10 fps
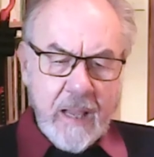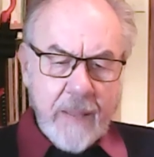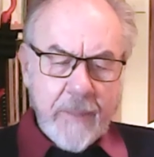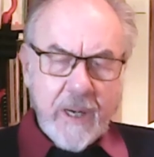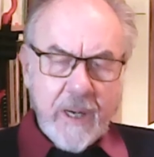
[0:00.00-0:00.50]

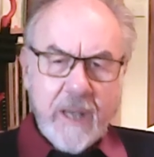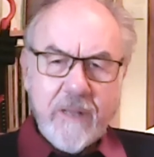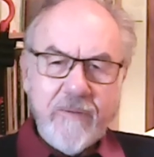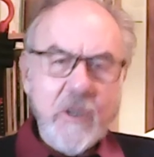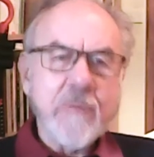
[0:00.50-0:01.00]
But uh,
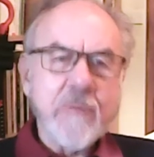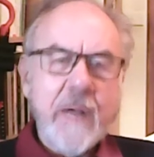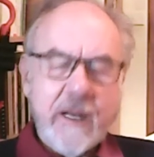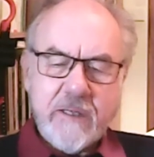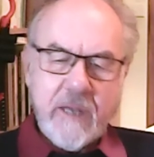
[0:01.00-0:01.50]
the first
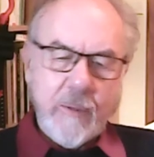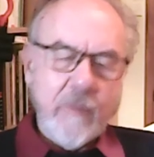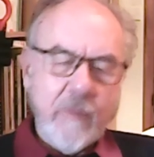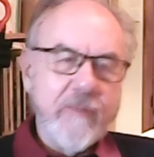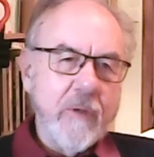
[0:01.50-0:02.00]
part of the
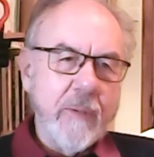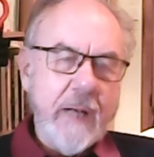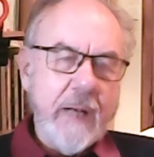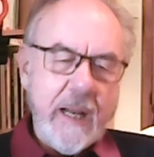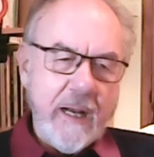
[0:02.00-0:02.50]
segment we filmed in
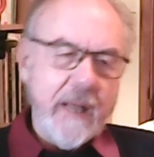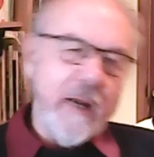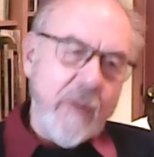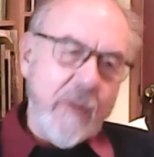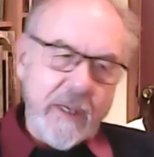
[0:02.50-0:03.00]
Adelaide,
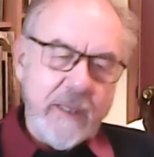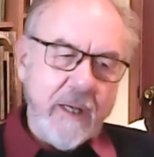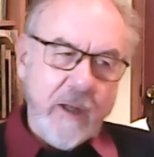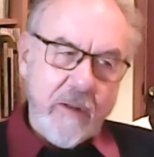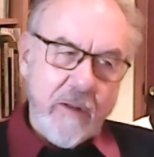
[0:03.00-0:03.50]
I went in,
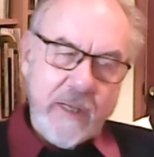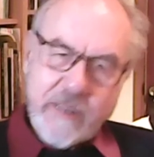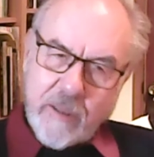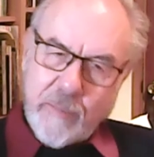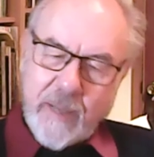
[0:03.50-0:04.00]
I got these
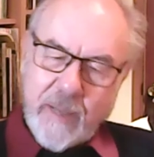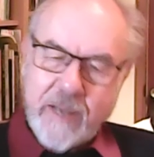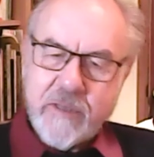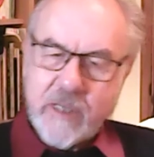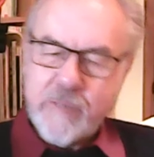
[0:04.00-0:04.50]
little
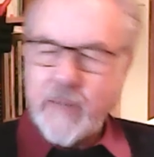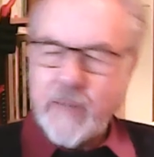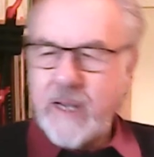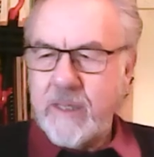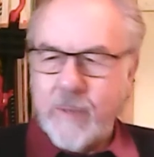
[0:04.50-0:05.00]
plates and
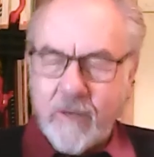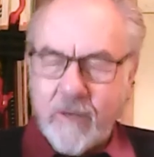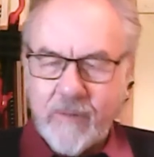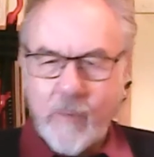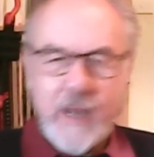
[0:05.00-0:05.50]
explained them, off
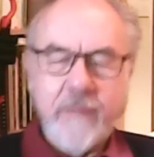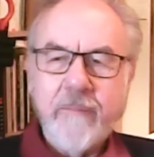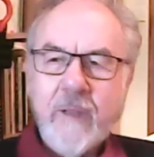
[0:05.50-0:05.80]
we went.